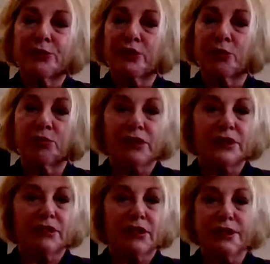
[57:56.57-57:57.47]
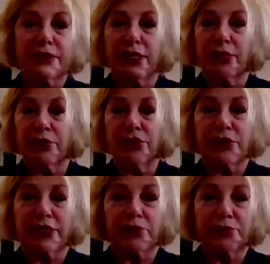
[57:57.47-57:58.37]
So please don't hesitate
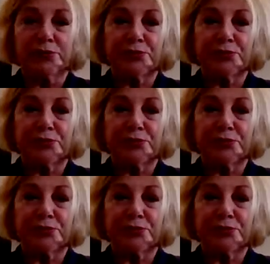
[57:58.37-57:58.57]
reaching out.